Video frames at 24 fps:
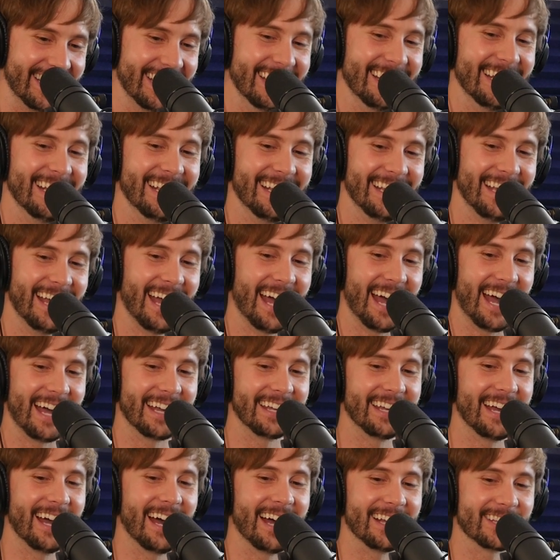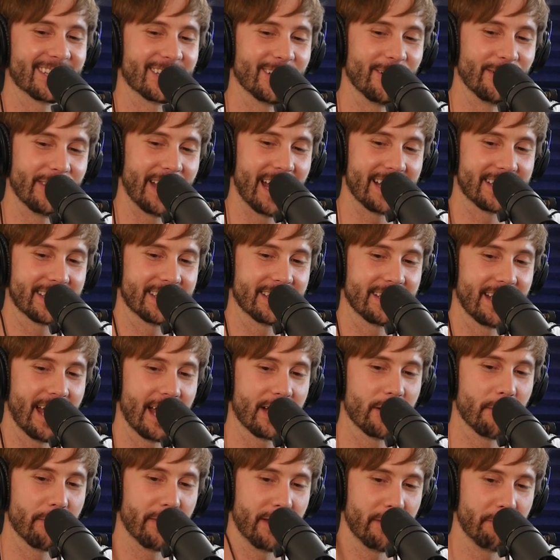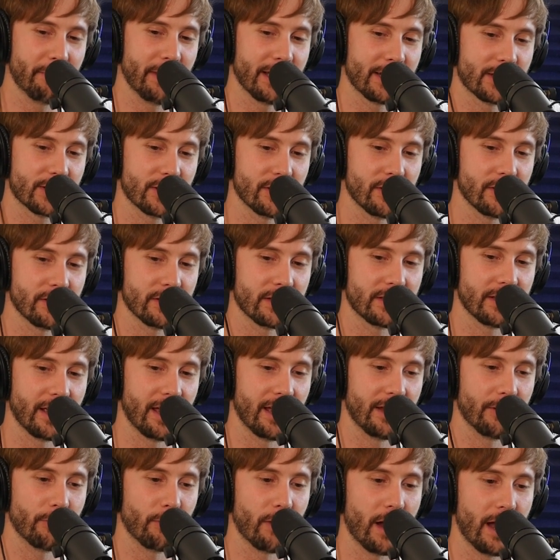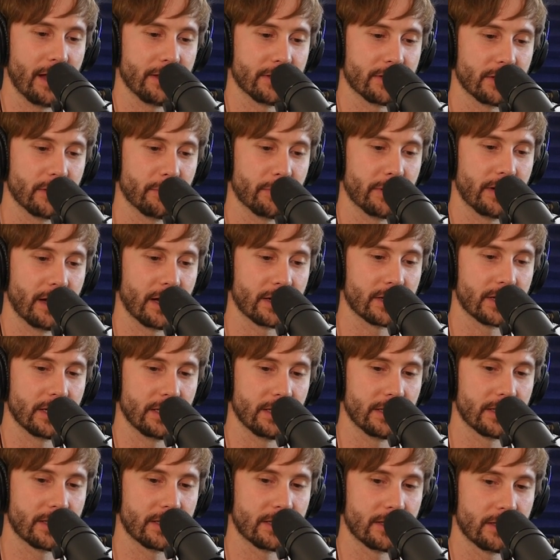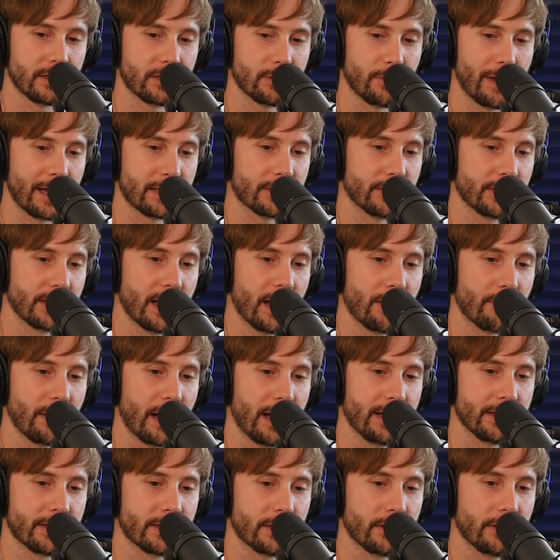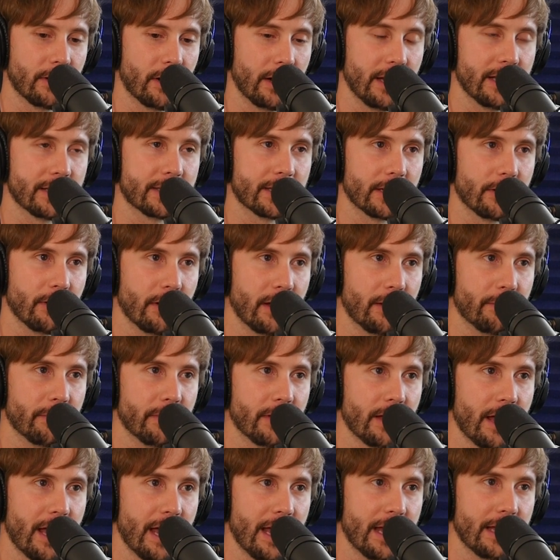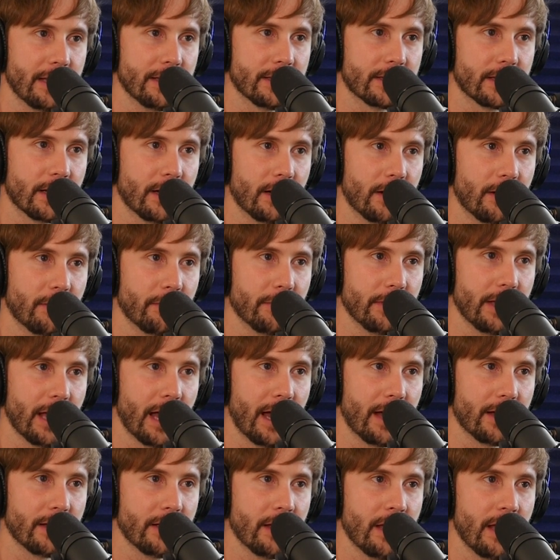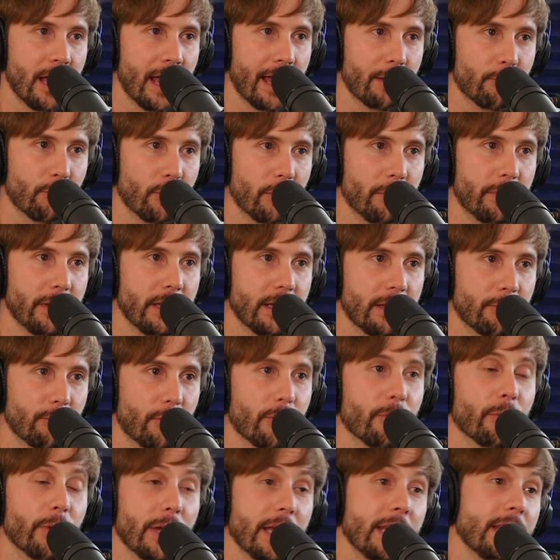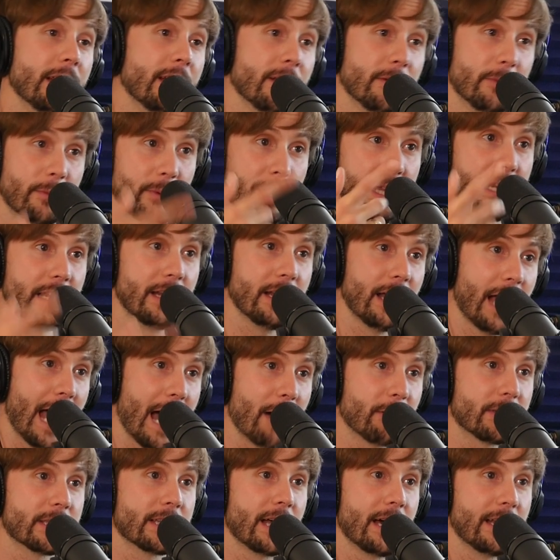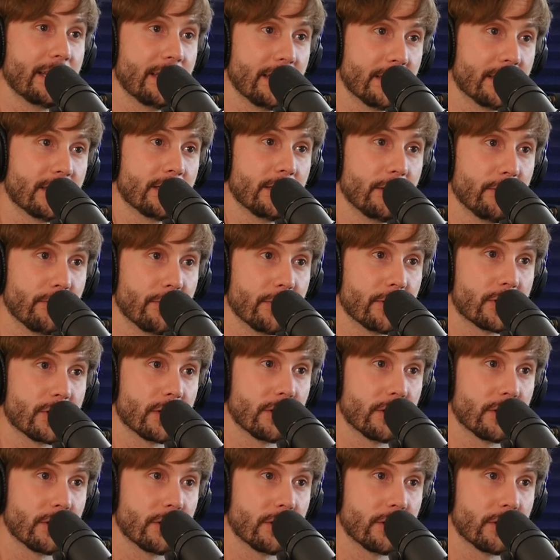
spend. Yeah, yeah, yeah. So that's Echo Bend Pictures and Ryan Turner Productions. Director Ryan Turner on Instagram. Cool. And um, yeah, and we'll be we we need it we need it outside of this too for